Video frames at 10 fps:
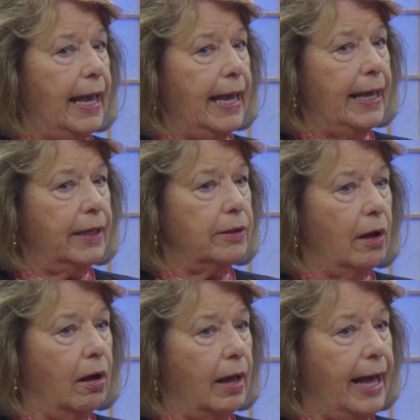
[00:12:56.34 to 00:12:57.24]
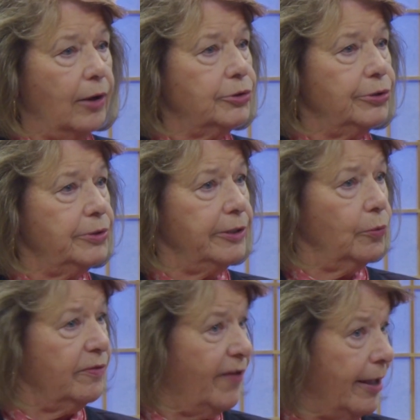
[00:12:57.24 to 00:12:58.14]
And how to deal
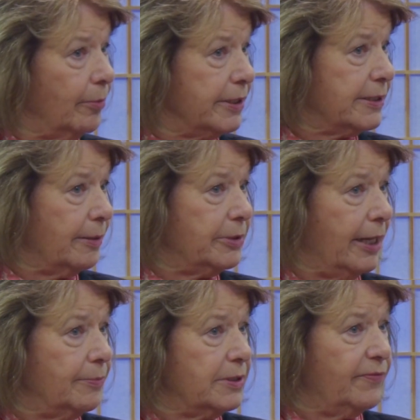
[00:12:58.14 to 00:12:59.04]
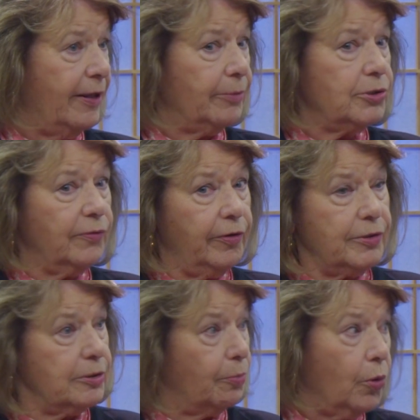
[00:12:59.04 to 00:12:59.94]
with families. Sometimes families are
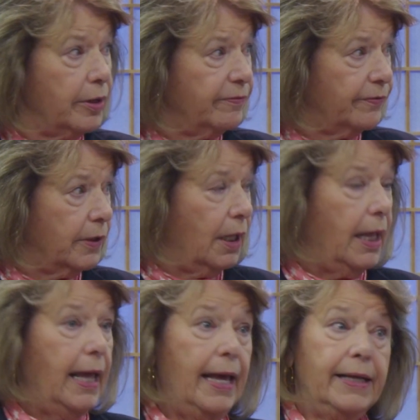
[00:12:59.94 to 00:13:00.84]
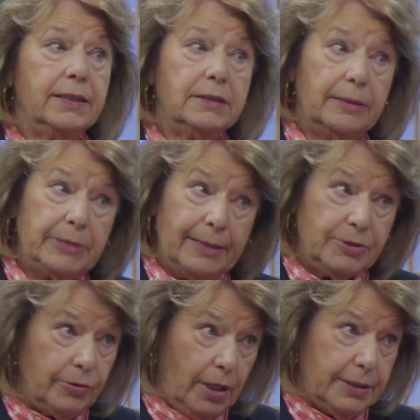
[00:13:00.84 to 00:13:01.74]
very supportive and
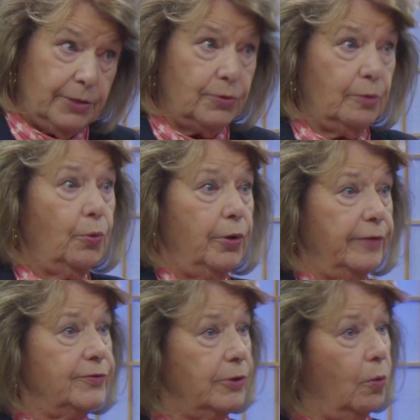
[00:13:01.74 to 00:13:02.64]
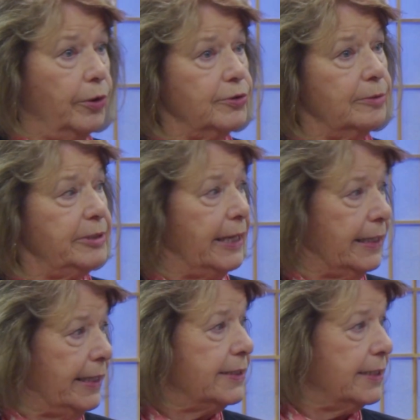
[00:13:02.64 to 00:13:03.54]
sometimes they're not so supportive. So what are some
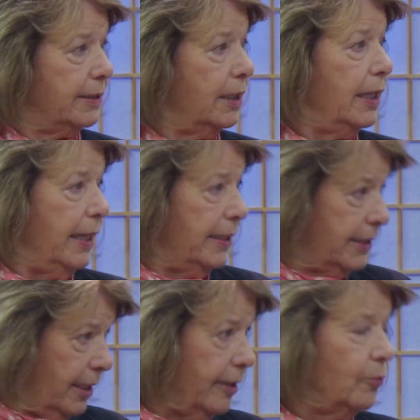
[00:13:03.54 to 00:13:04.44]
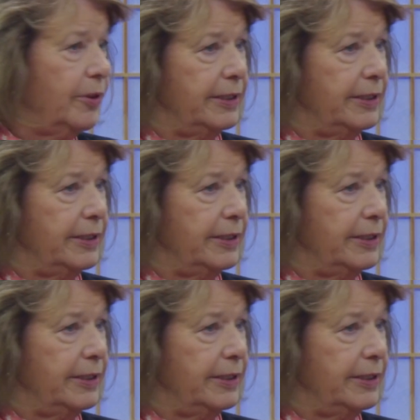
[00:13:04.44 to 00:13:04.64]
techniques in dealing with